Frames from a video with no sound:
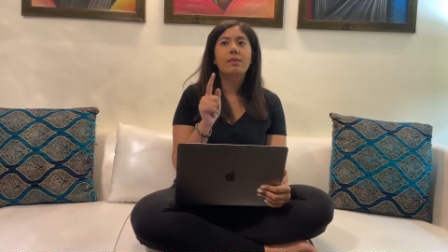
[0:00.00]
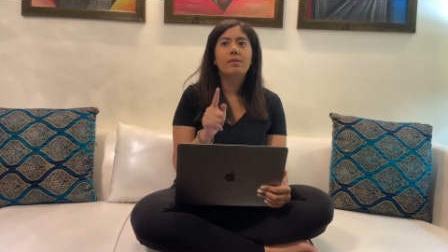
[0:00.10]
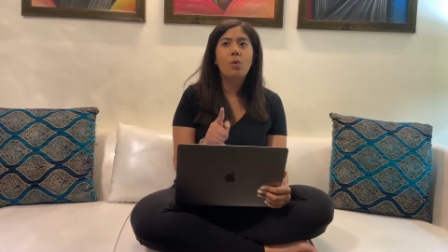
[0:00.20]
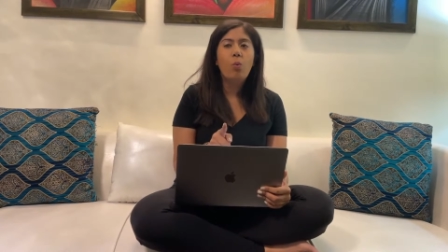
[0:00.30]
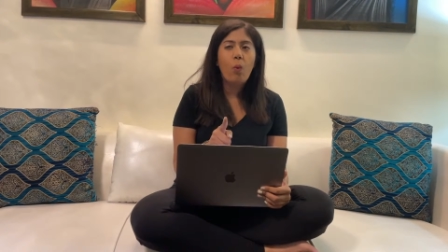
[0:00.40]

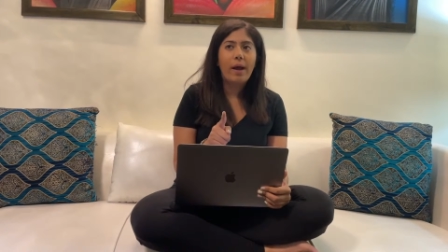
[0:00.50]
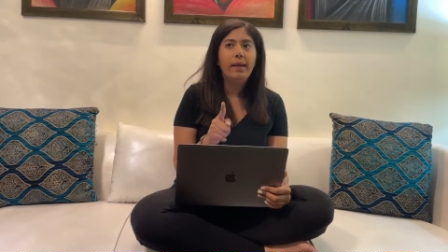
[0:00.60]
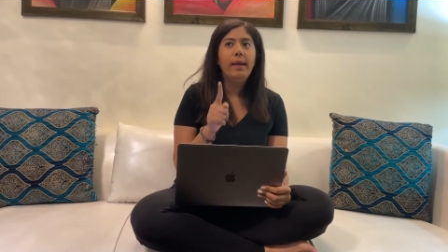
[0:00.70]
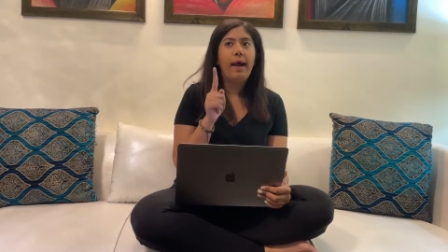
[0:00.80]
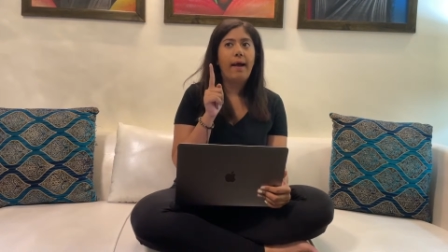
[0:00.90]
So
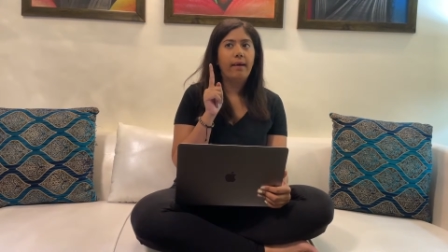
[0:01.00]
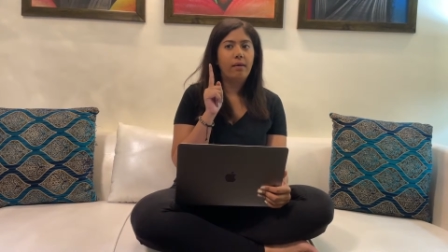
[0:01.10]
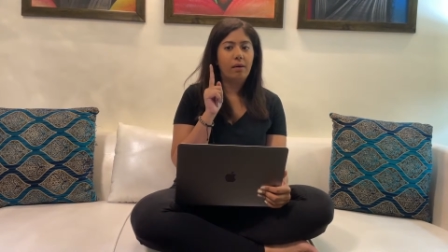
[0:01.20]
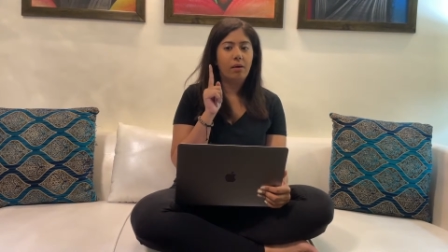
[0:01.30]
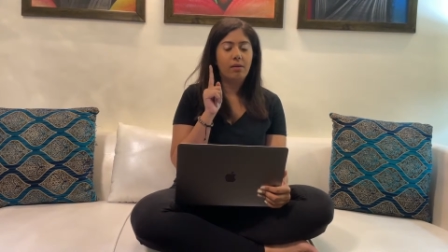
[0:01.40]
one
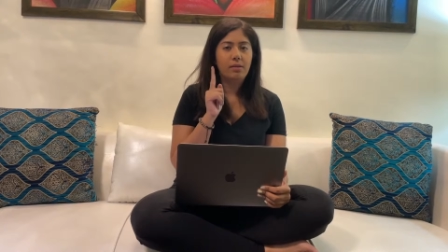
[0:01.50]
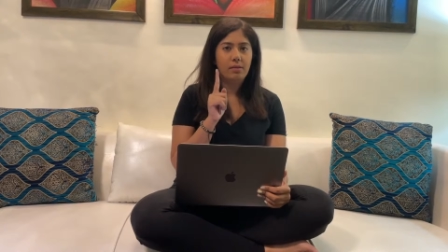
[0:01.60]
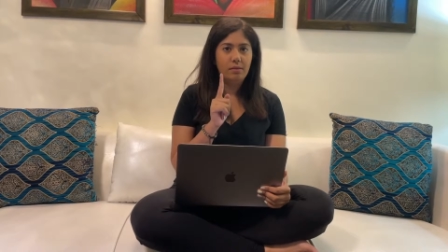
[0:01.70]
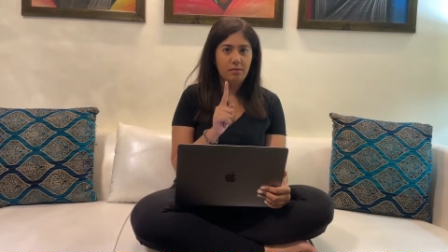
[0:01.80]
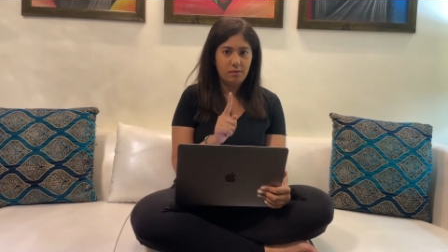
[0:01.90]
lakh uh,
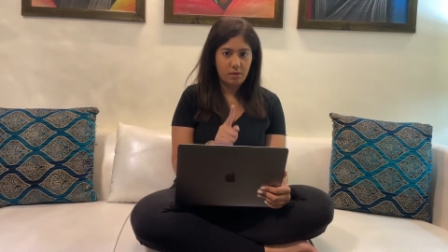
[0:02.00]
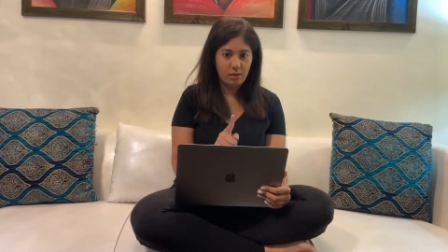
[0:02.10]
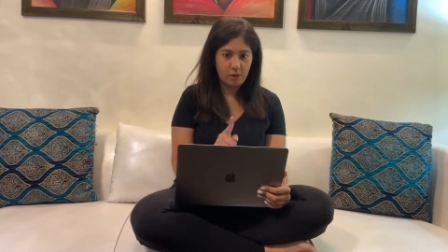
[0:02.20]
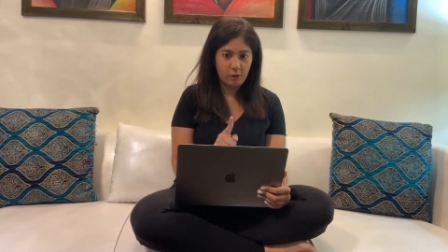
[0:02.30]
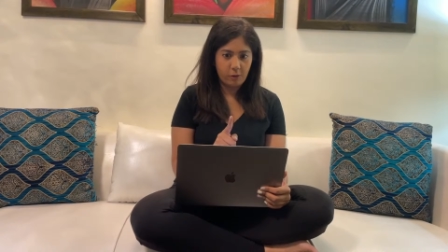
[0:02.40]

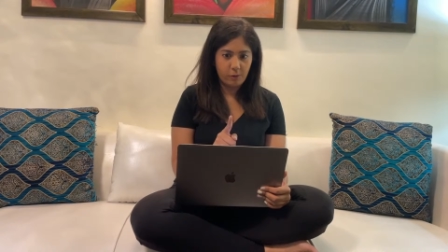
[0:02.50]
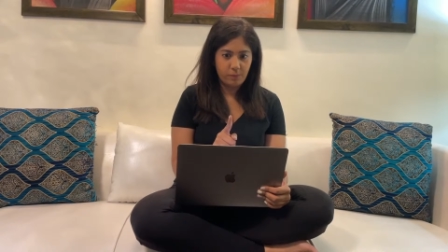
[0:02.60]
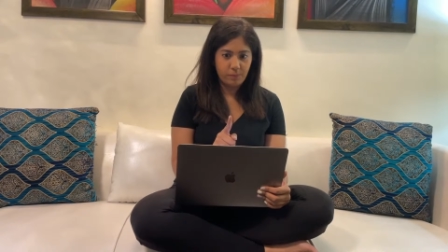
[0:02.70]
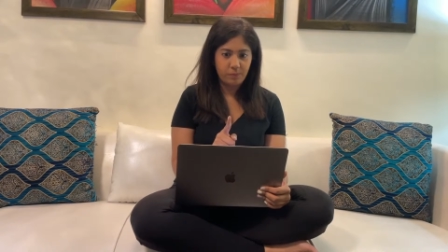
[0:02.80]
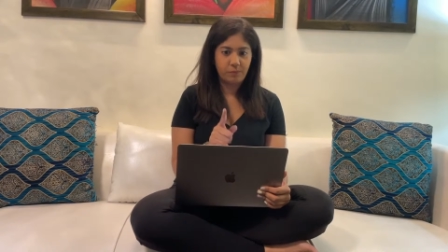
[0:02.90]
uh,
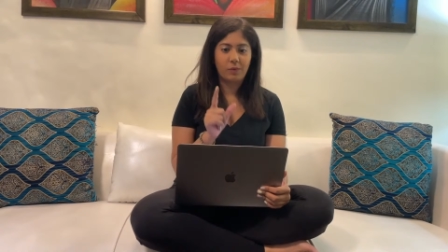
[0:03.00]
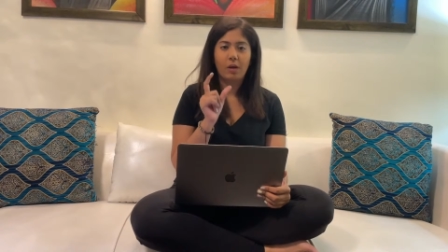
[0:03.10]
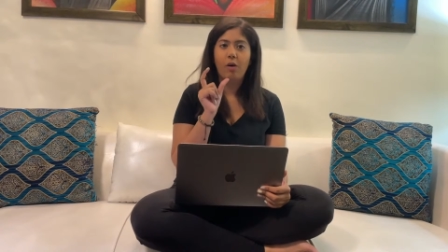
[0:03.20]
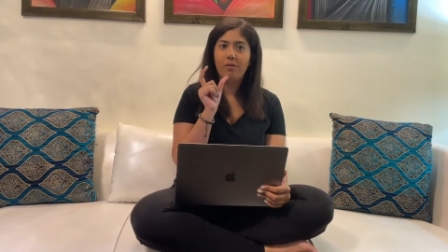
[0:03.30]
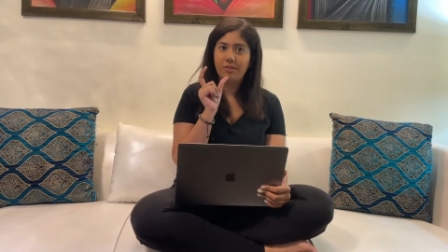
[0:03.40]

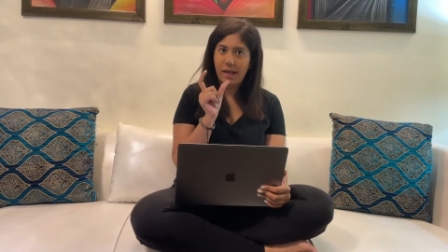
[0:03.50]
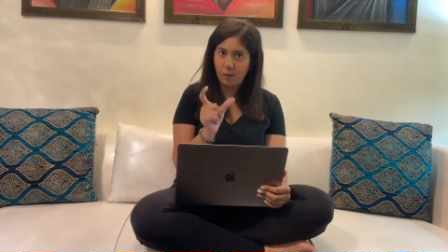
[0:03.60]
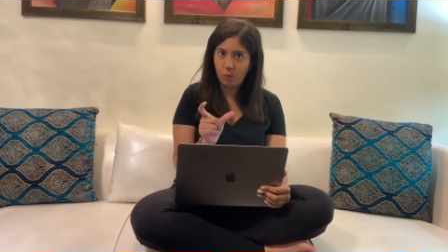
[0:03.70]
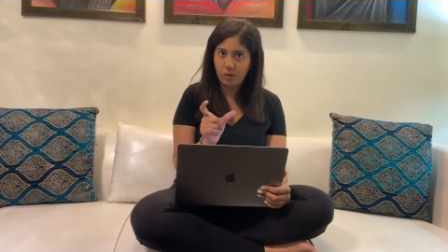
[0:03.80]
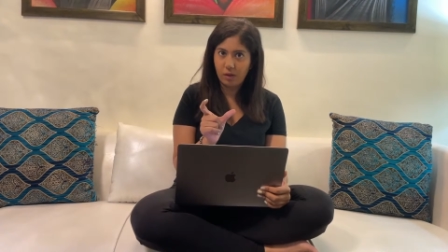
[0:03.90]
of their
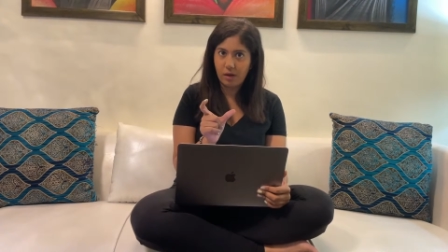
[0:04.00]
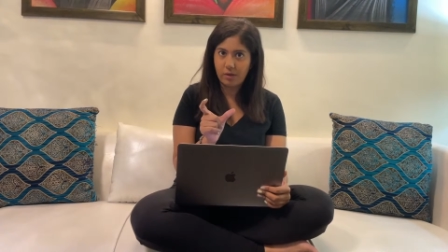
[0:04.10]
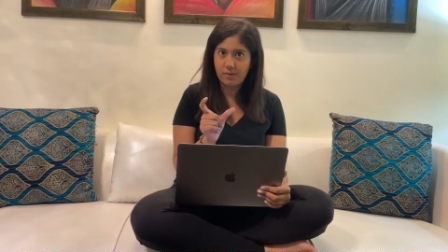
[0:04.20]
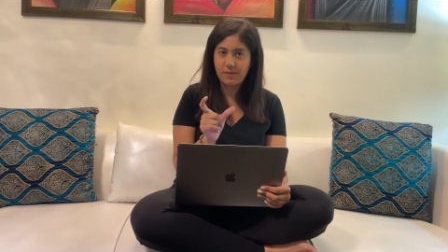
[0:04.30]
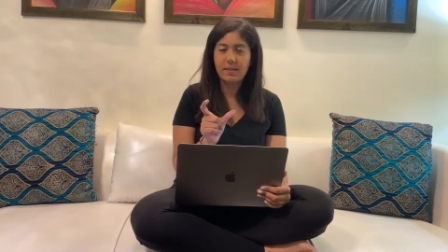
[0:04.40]
local
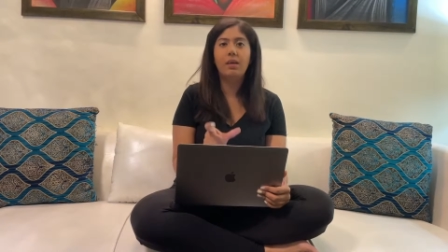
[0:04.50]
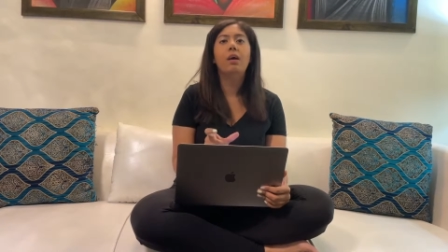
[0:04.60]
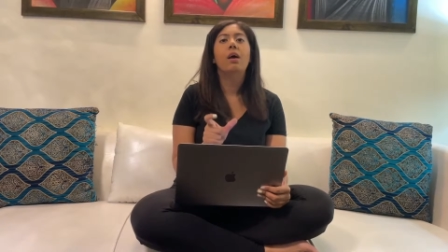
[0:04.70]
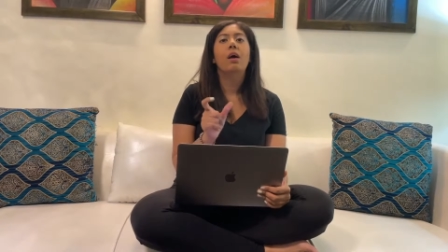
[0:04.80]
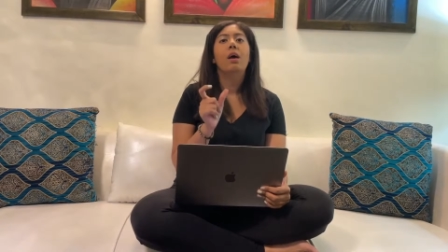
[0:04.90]

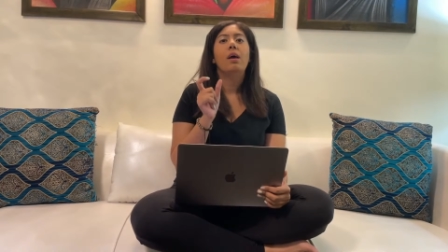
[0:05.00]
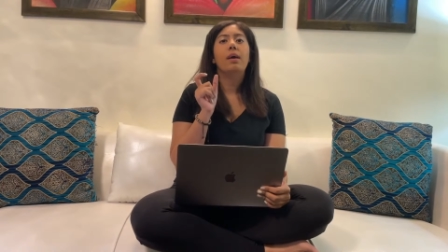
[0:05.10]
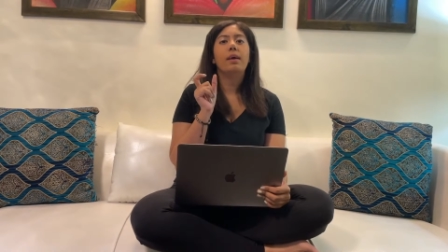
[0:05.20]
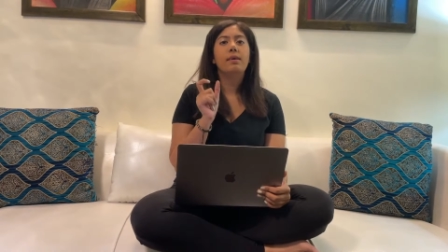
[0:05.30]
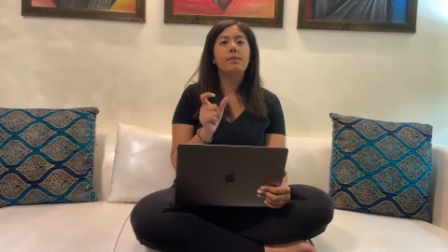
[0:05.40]
currency
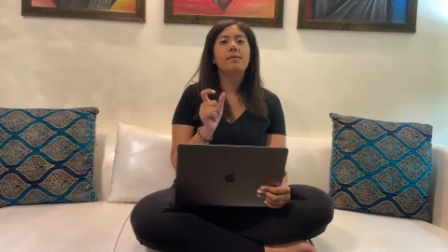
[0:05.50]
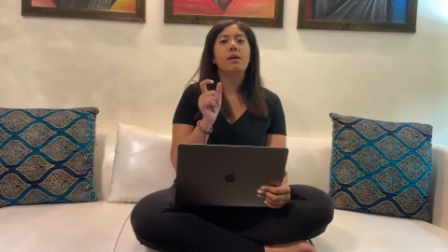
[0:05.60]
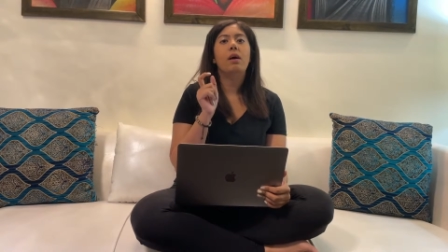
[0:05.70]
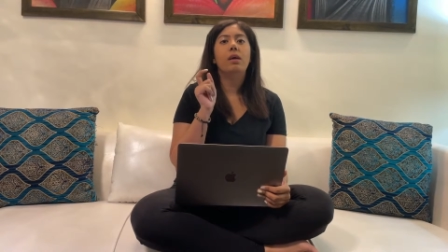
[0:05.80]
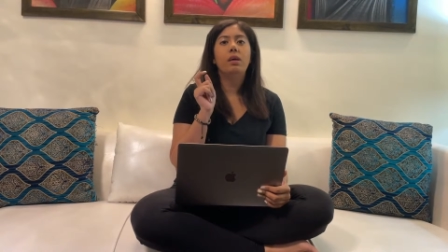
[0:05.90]
is
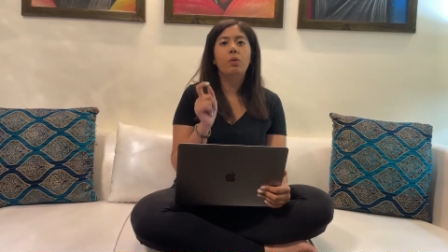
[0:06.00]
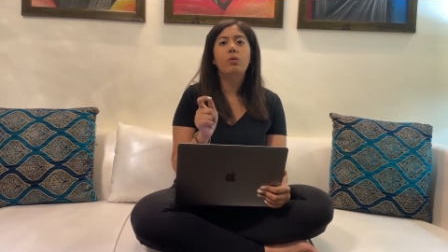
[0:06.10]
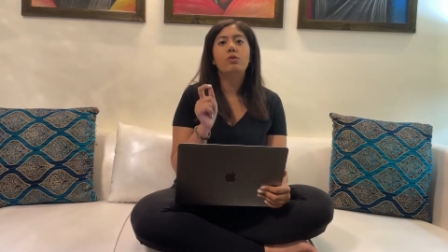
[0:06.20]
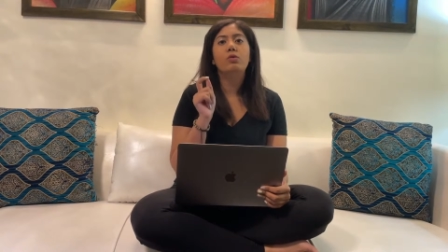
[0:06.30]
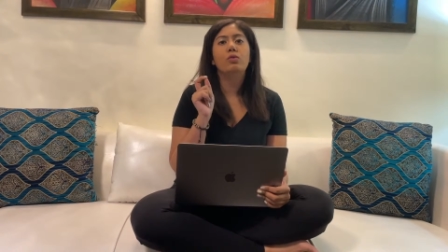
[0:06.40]

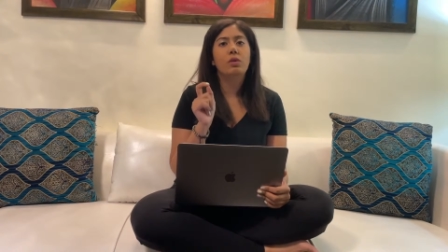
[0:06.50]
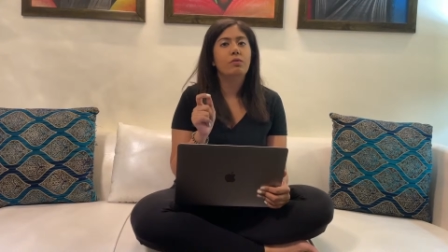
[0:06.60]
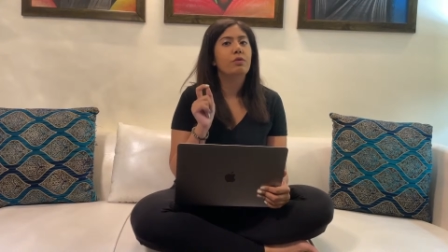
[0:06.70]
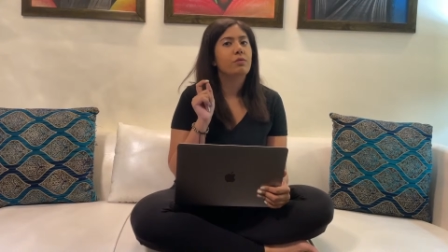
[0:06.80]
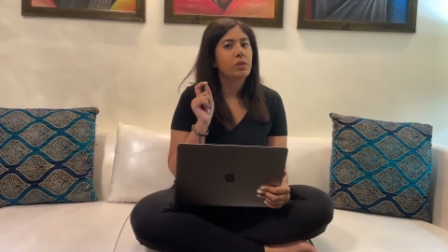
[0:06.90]
equal to three
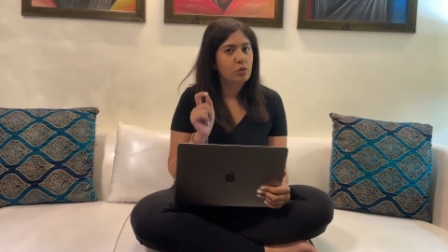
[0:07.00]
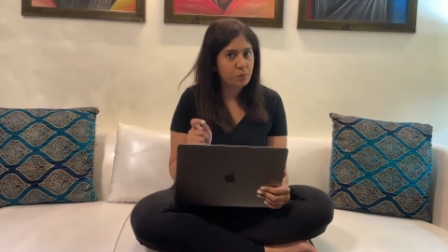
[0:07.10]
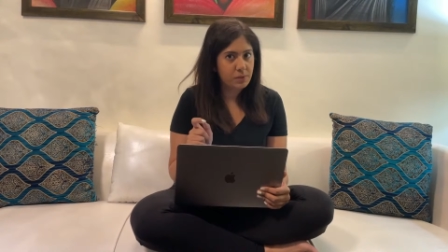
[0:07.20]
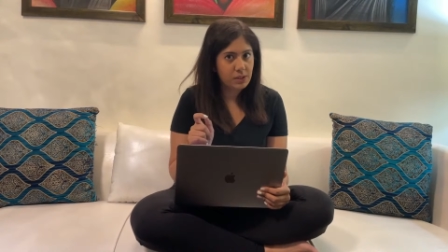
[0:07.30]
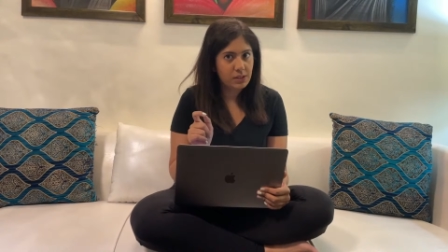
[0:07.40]
hundred fifty
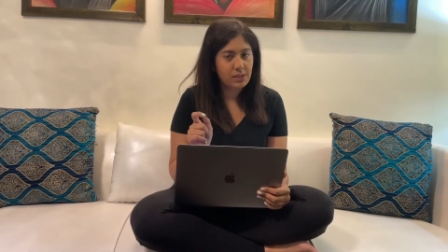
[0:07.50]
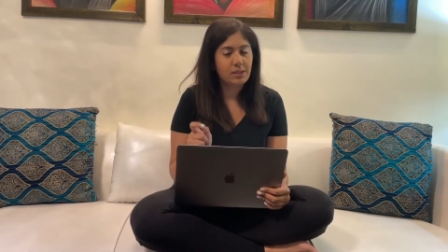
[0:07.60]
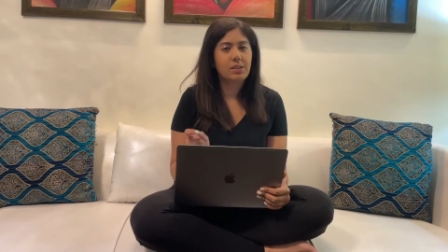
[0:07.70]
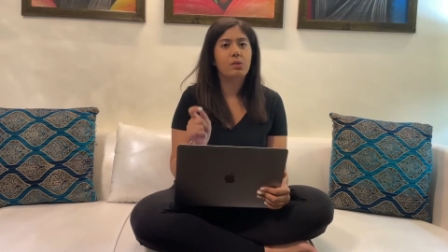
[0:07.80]
rupees.